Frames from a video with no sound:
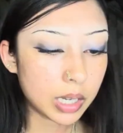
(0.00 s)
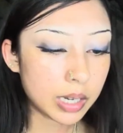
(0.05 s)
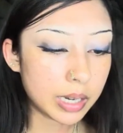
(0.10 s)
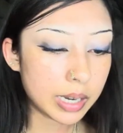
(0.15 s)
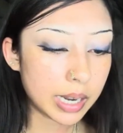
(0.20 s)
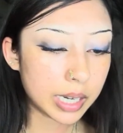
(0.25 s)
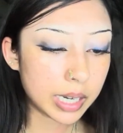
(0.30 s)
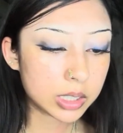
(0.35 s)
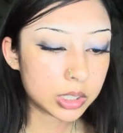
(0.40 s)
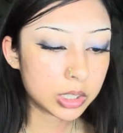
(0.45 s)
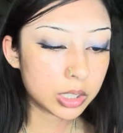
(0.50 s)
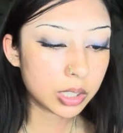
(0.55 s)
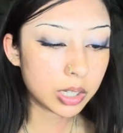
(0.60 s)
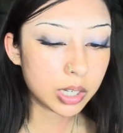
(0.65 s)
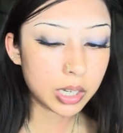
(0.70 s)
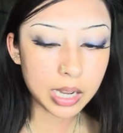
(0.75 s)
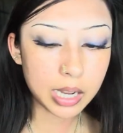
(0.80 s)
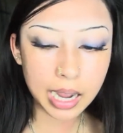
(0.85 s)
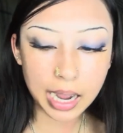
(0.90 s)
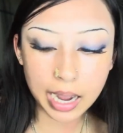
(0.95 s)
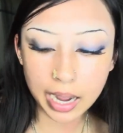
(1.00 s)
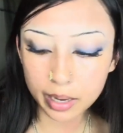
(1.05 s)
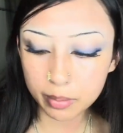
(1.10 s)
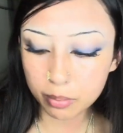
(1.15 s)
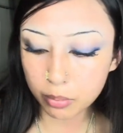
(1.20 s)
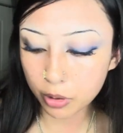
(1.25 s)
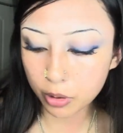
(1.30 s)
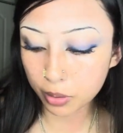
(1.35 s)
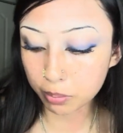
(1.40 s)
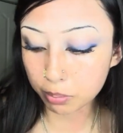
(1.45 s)
Next, you're gonna
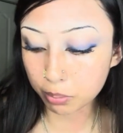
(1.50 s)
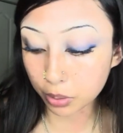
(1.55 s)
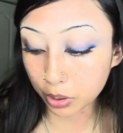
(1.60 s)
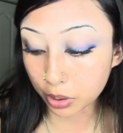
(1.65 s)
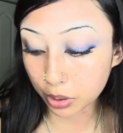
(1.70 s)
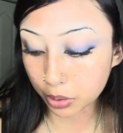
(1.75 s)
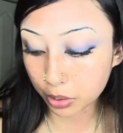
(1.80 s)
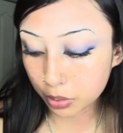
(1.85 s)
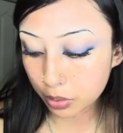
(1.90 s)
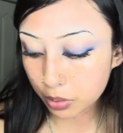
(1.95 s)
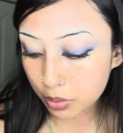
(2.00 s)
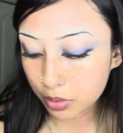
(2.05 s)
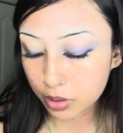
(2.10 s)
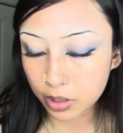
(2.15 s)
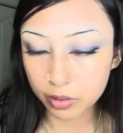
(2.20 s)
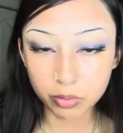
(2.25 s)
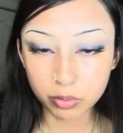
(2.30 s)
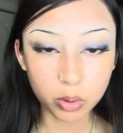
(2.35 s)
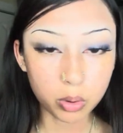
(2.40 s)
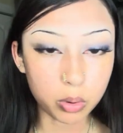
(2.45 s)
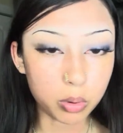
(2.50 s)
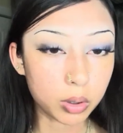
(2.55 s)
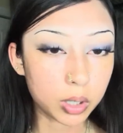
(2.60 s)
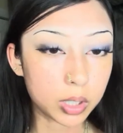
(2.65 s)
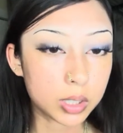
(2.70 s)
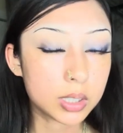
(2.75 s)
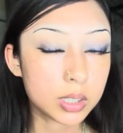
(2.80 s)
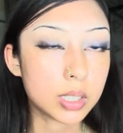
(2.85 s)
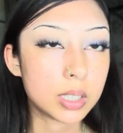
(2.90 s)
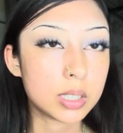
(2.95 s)
add more blue, of
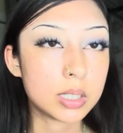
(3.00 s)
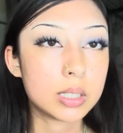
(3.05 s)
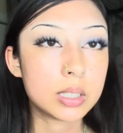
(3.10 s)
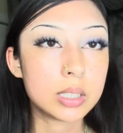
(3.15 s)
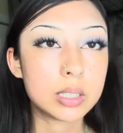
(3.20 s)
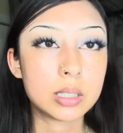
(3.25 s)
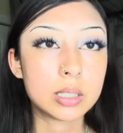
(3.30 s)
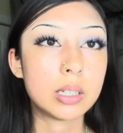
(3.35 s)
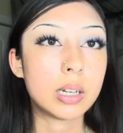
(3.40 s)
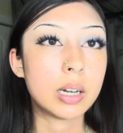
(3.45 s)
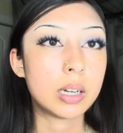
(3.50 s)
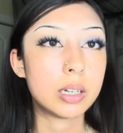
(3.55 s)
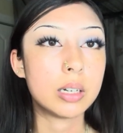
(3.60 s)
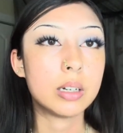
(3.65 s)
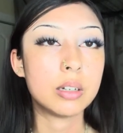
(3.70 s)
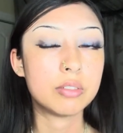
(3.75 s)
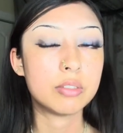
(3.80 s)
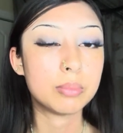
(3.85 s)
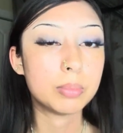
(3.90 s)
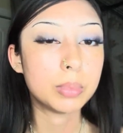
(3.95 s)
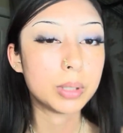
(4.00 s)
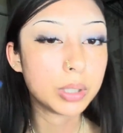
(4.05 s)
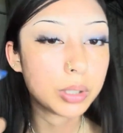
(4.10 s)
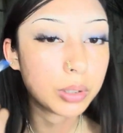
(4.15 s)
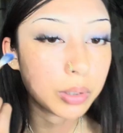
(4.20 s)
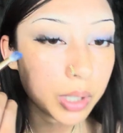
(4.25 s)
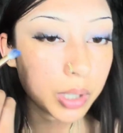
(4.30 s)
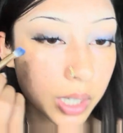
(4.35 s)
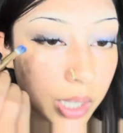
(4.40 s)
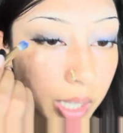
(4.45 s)
course, because this is not enough
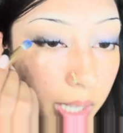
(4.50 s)
blue.